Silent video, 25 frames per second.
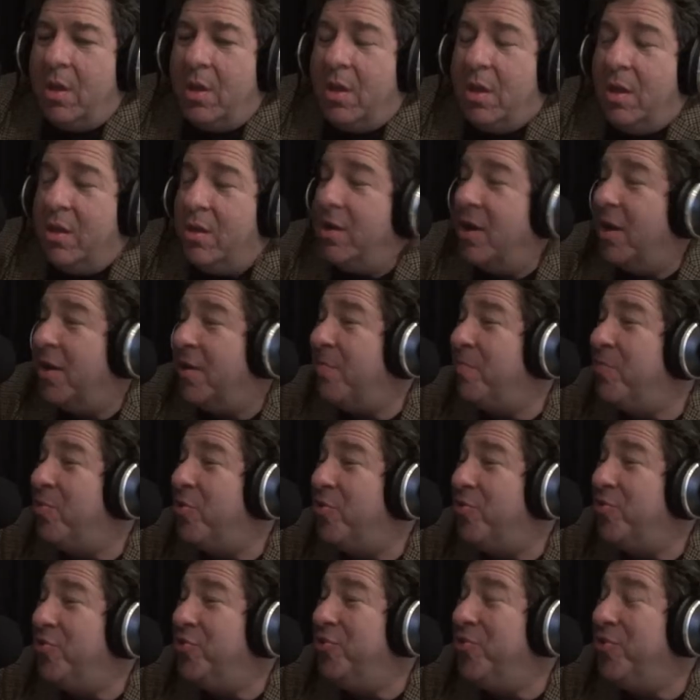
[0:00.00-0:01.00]
Like
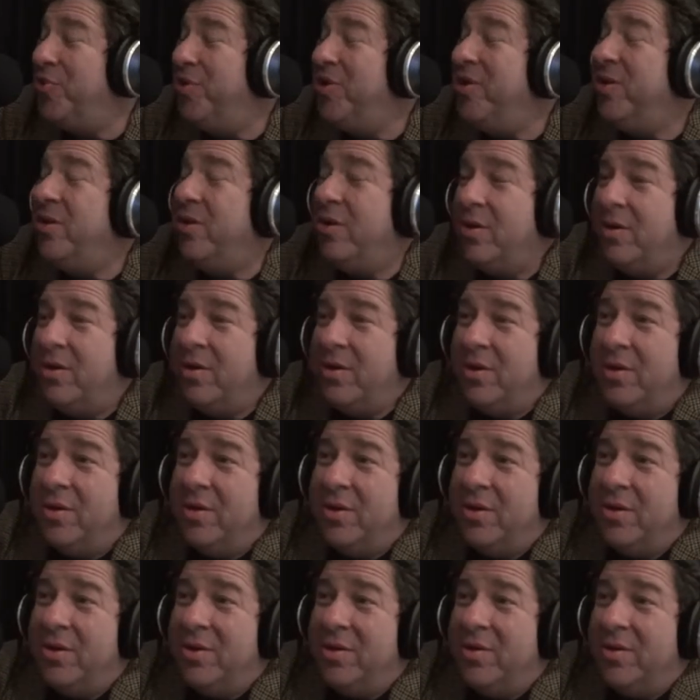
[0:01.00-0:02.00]
perjury?
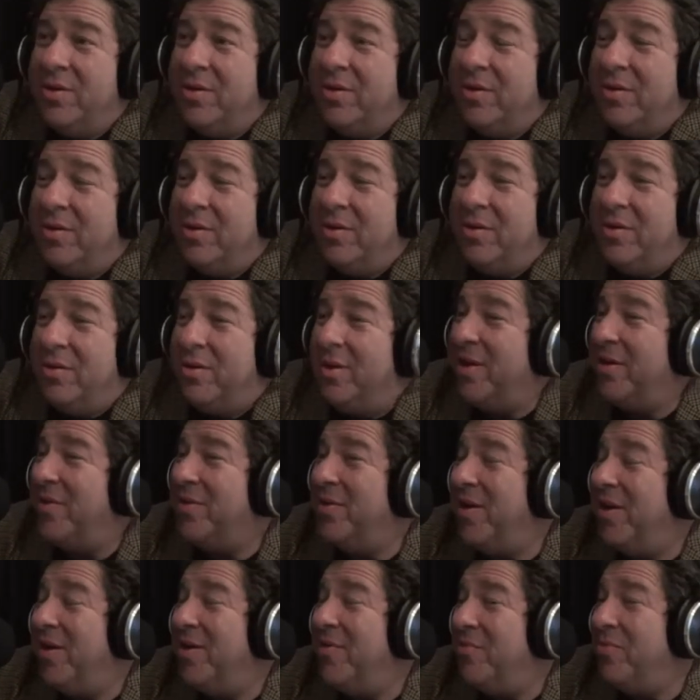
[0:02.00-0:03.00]
Like
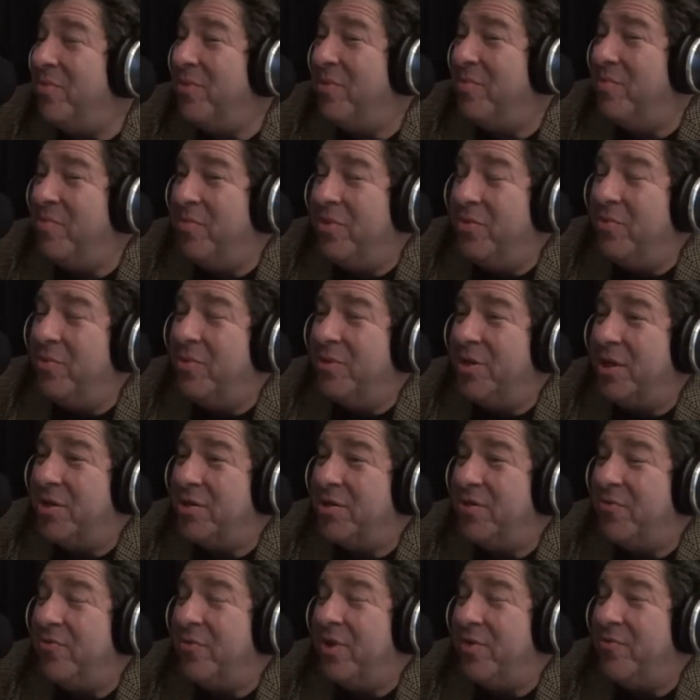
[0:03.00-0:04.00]
that, where they will
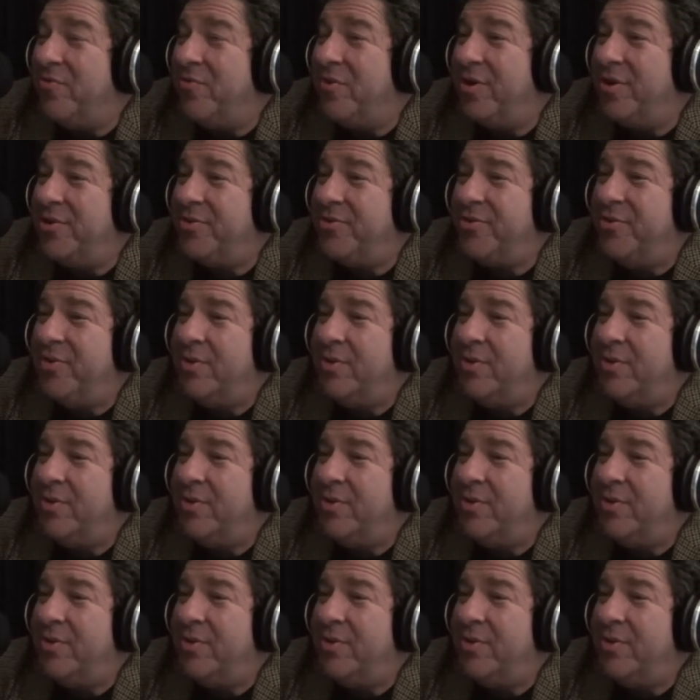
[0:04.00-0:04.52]
testify falsely?